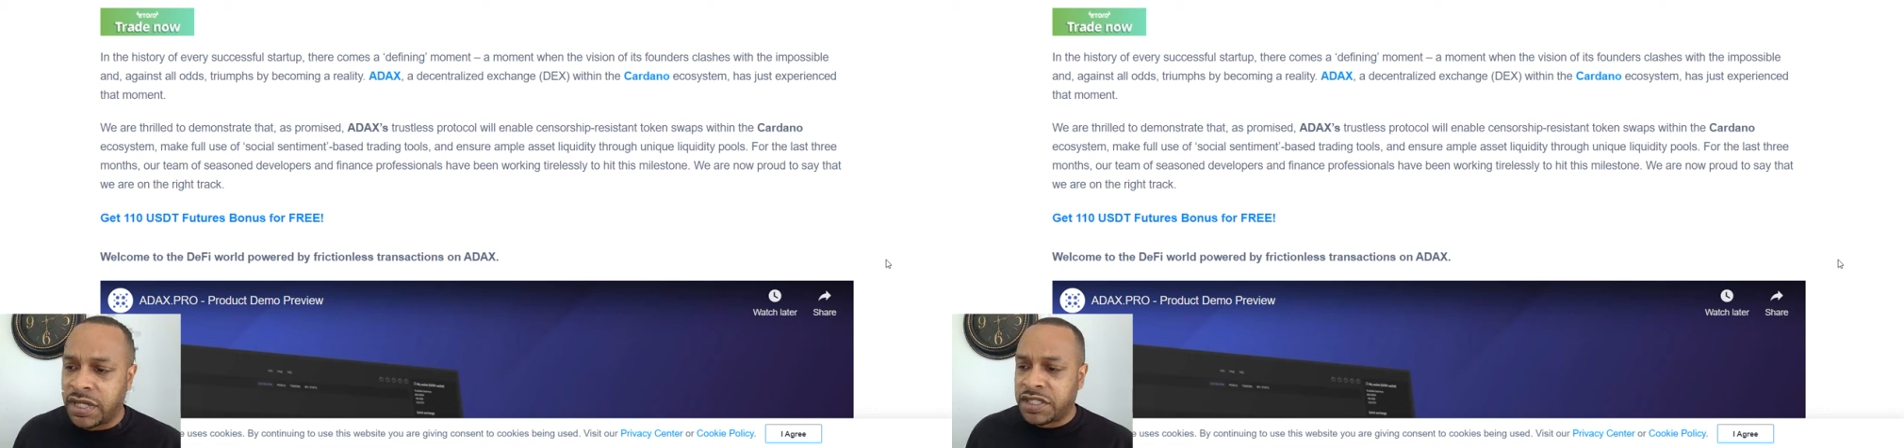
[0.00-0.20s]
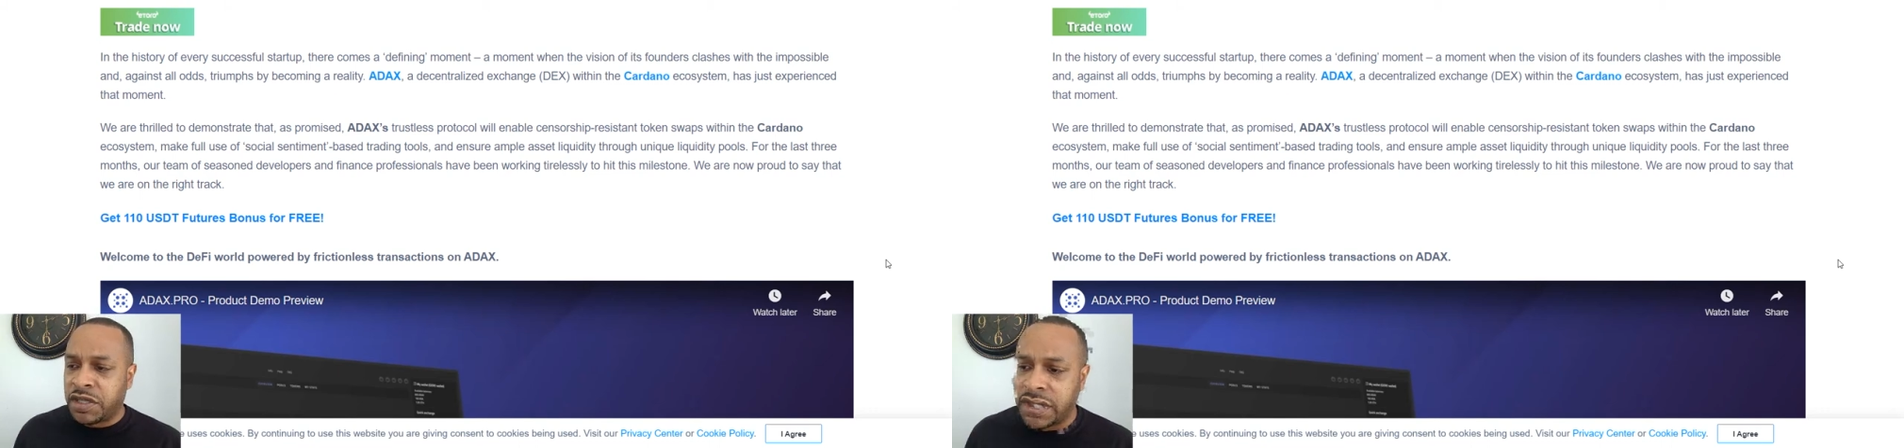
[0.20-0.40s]

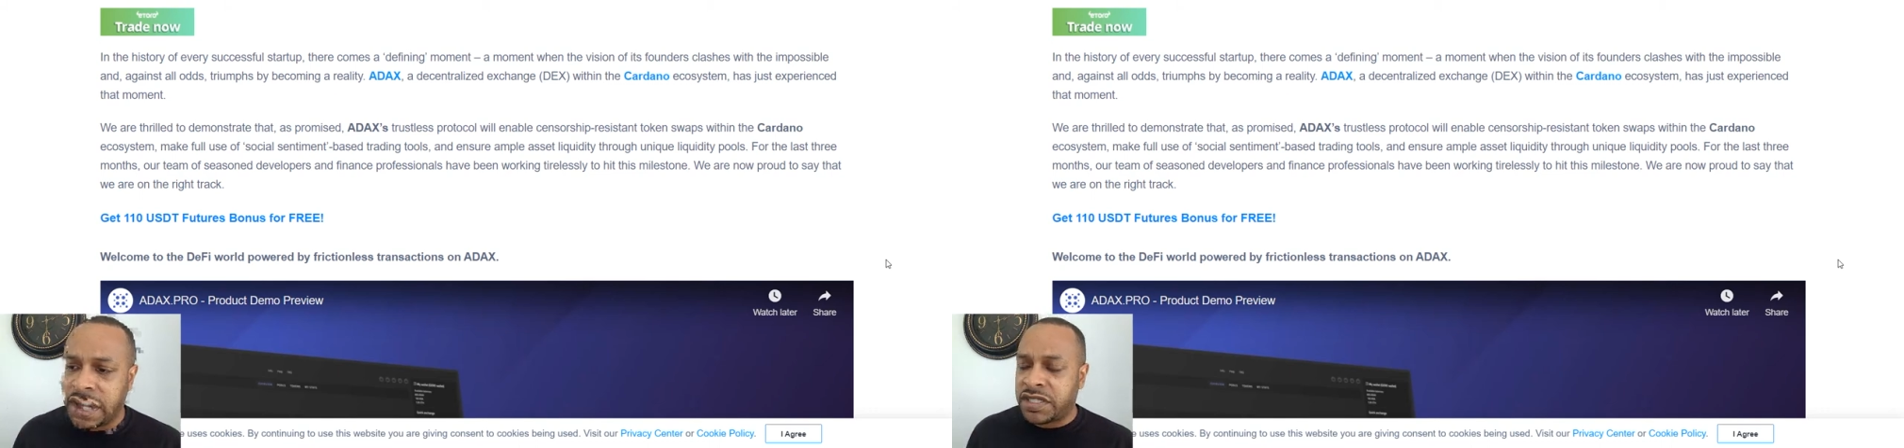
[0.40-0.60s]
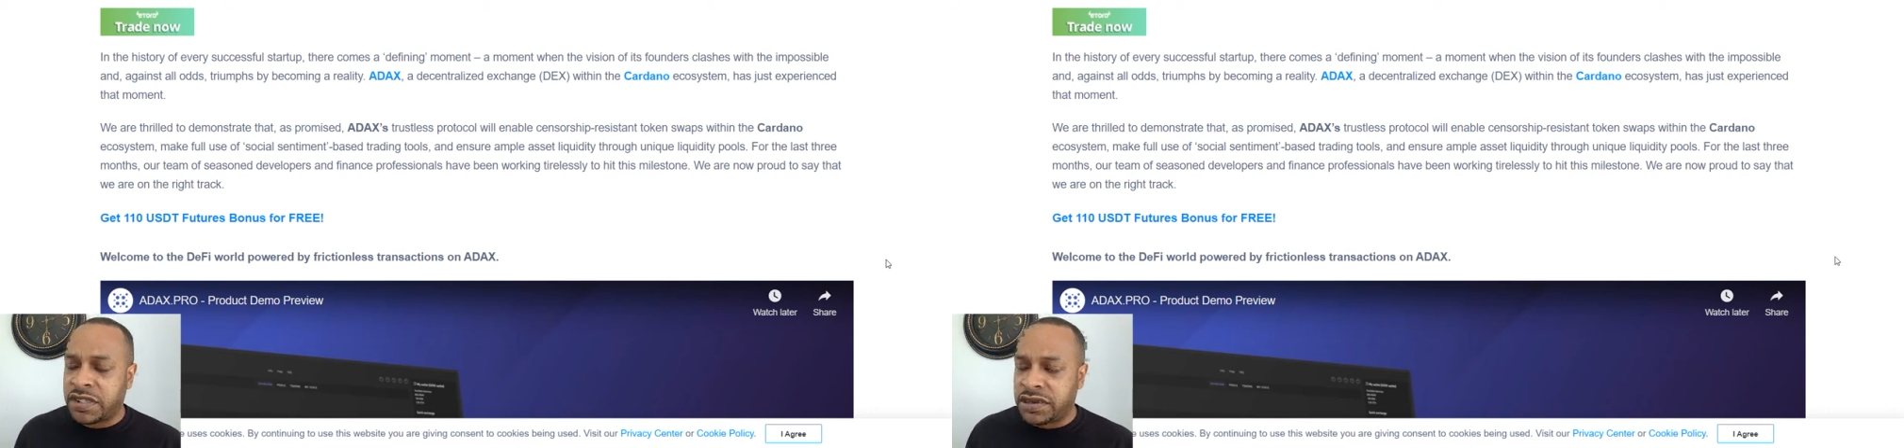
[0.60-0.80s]
So
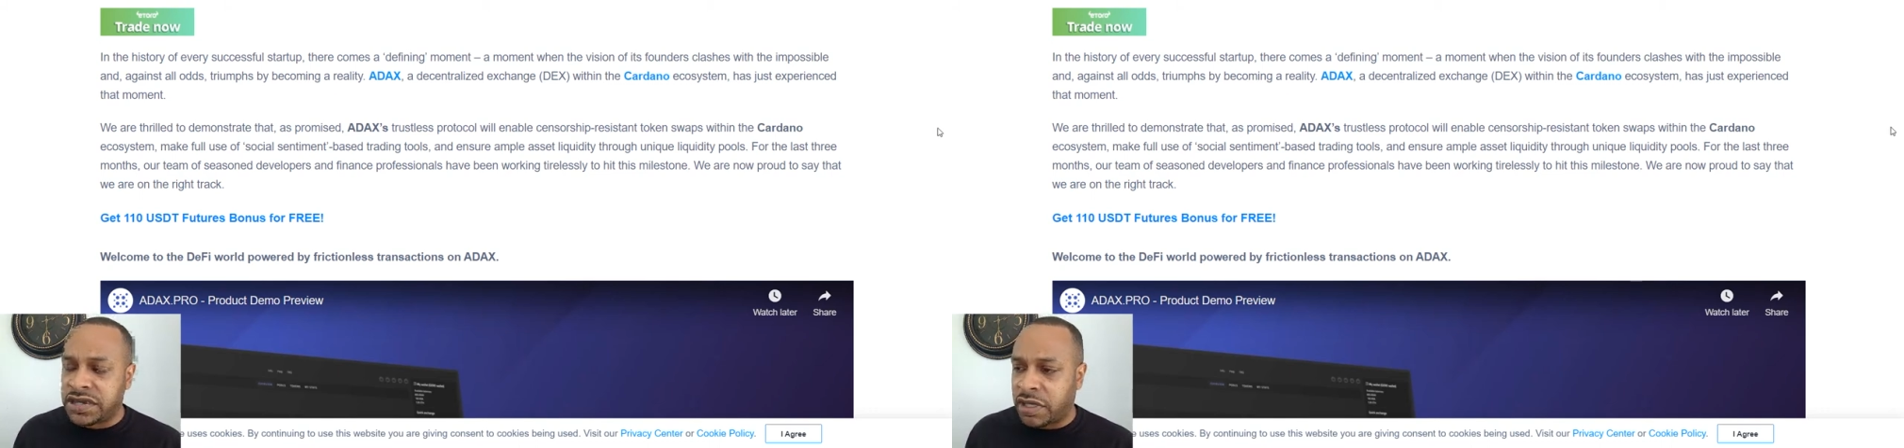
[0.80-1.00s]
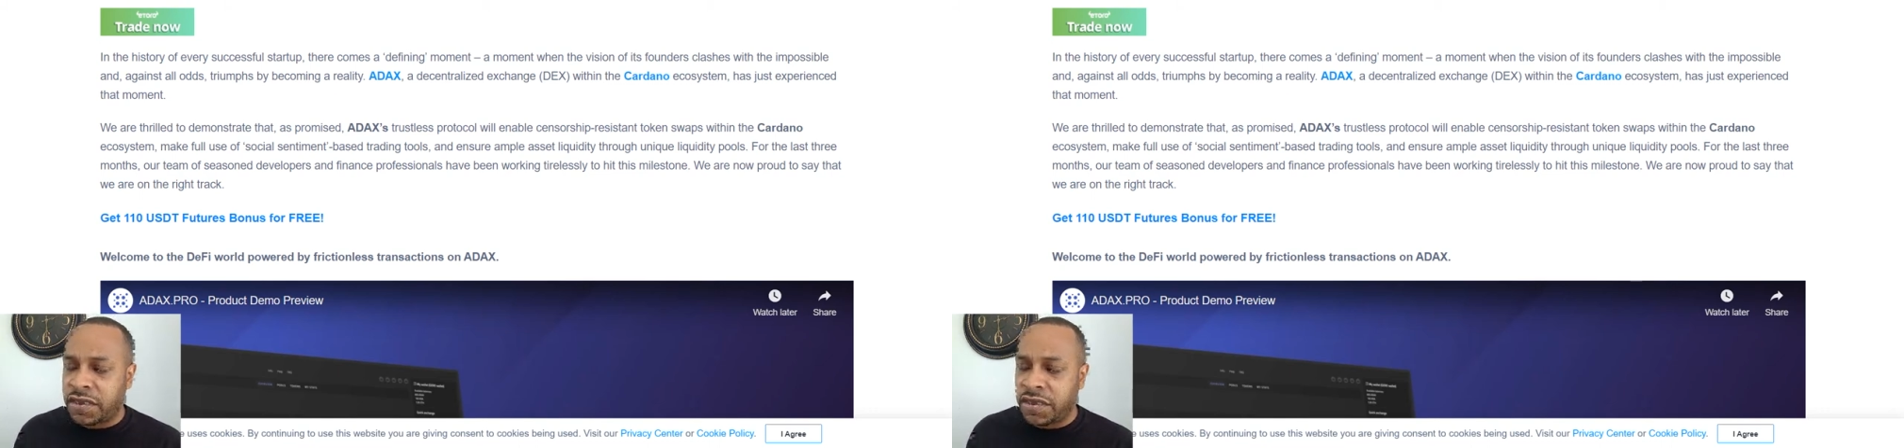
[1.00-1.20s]
yesterday we
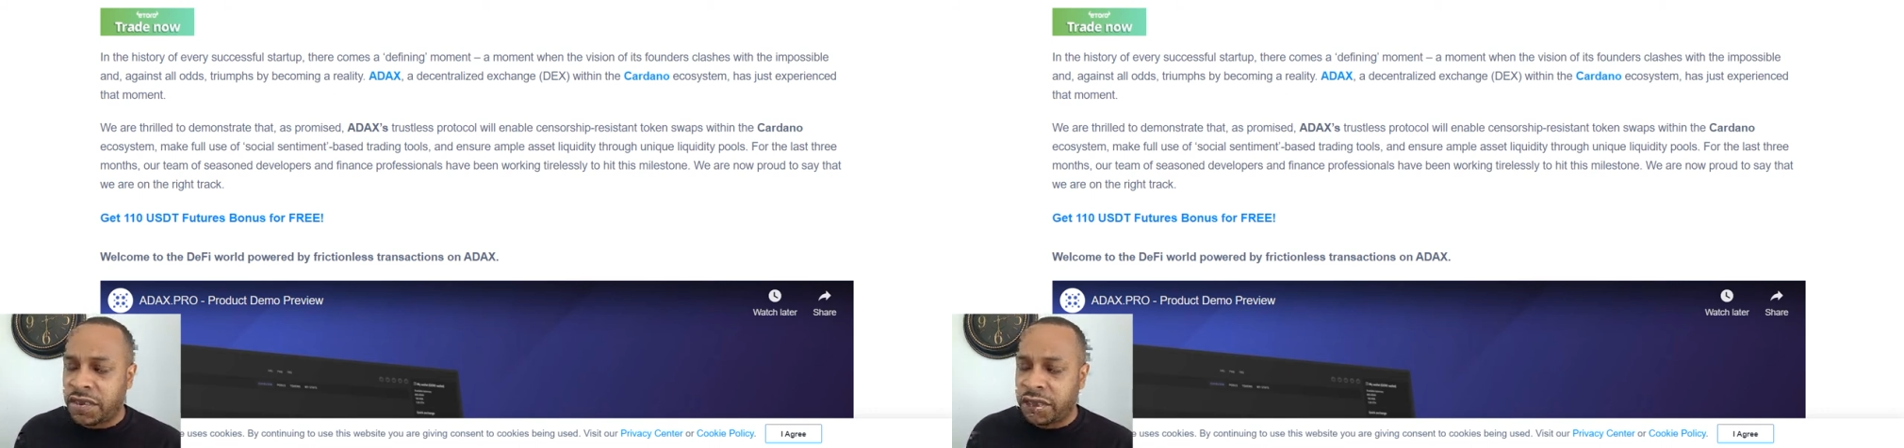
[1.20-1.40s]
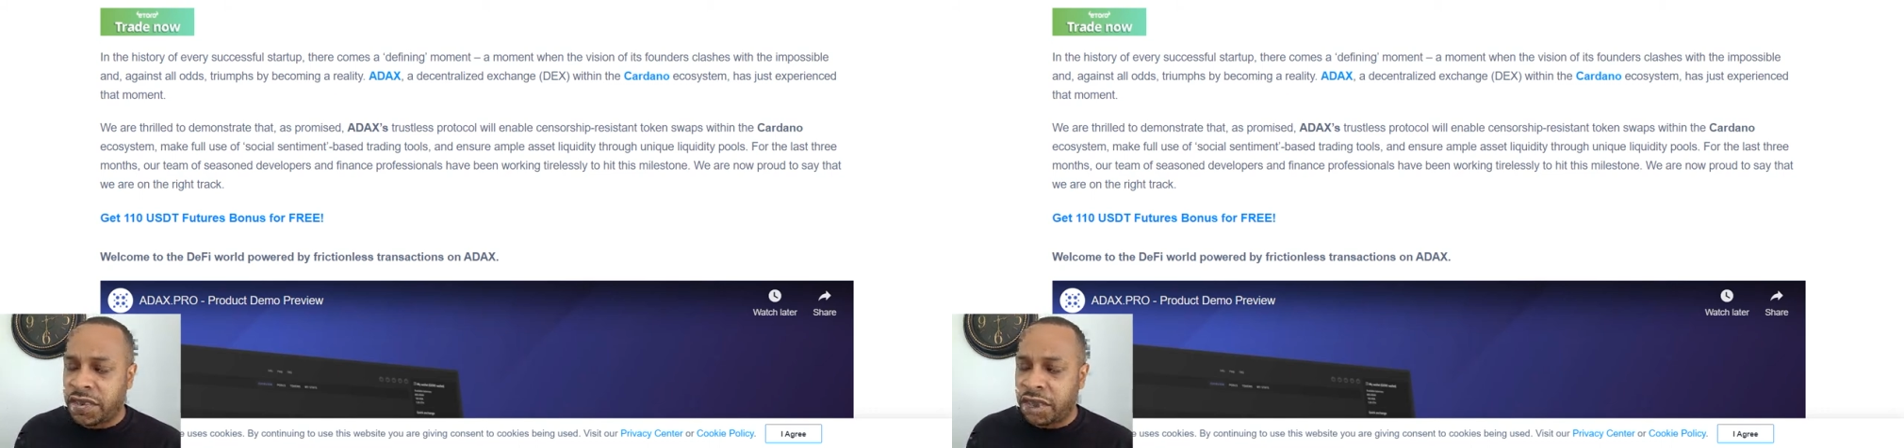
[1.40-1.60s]
talked a
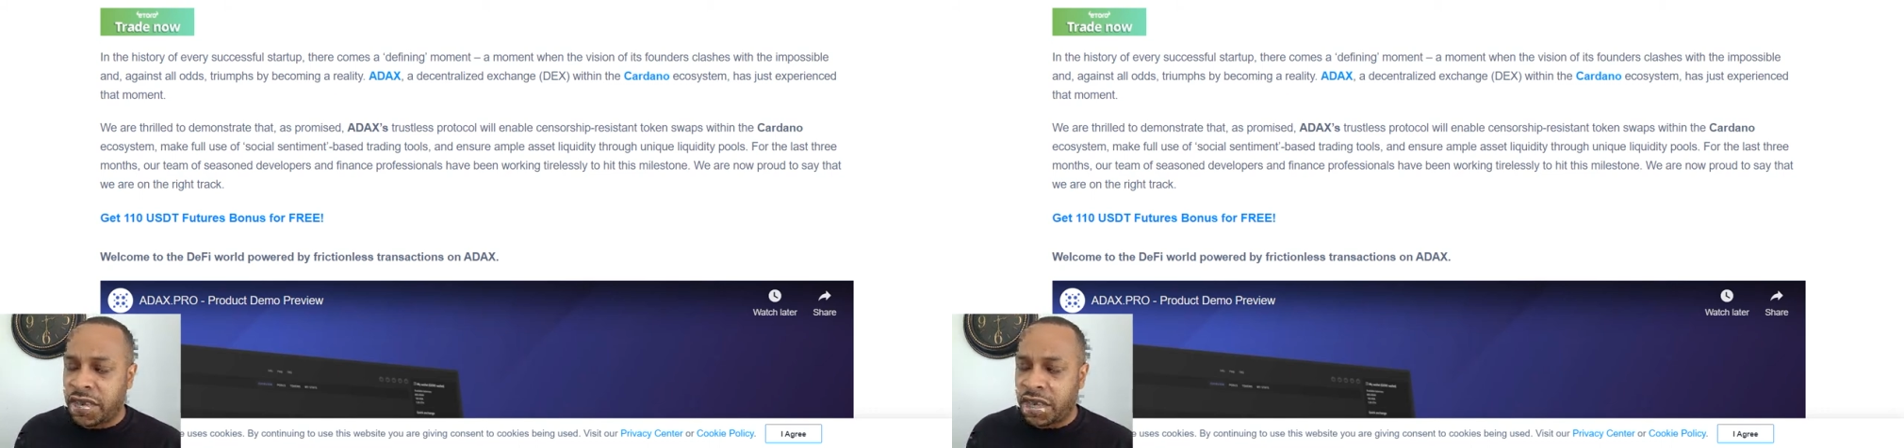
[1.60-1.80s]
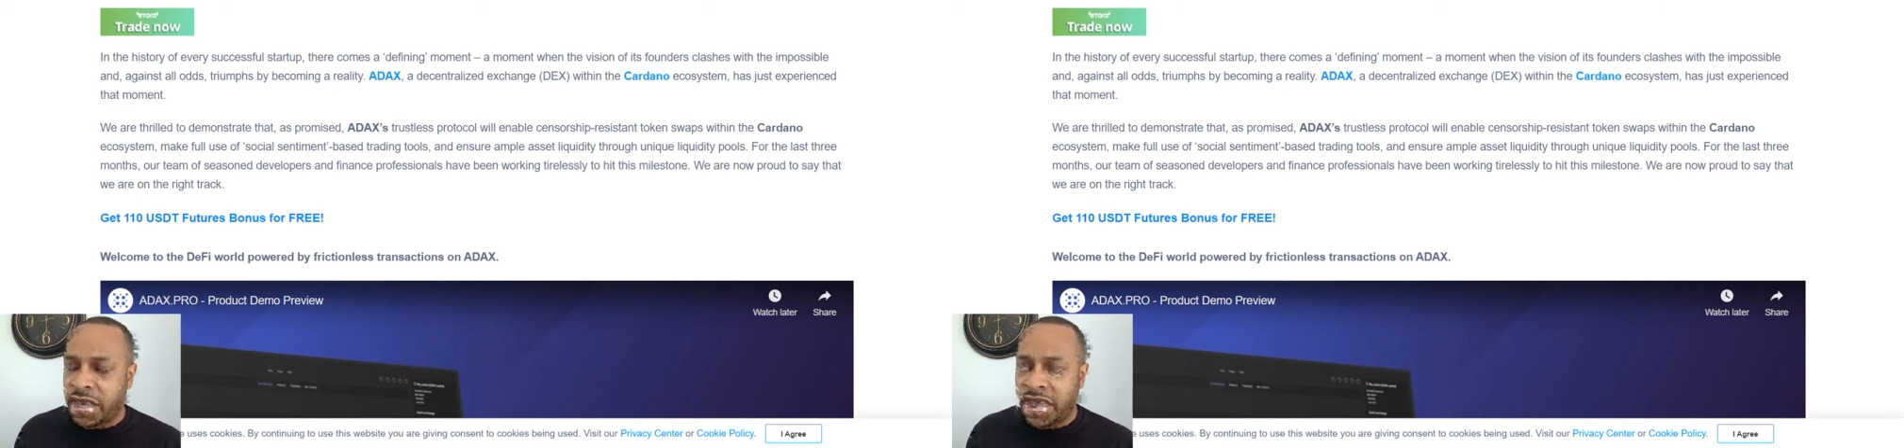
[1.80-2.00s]
little bit
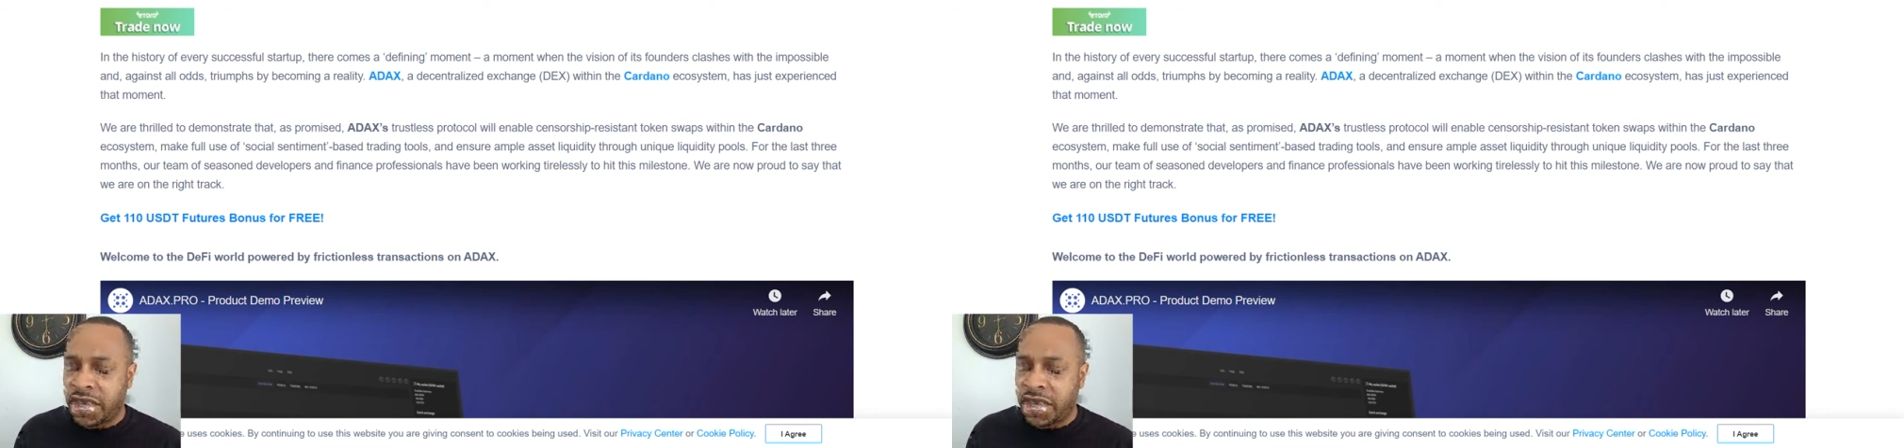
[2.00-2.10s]
about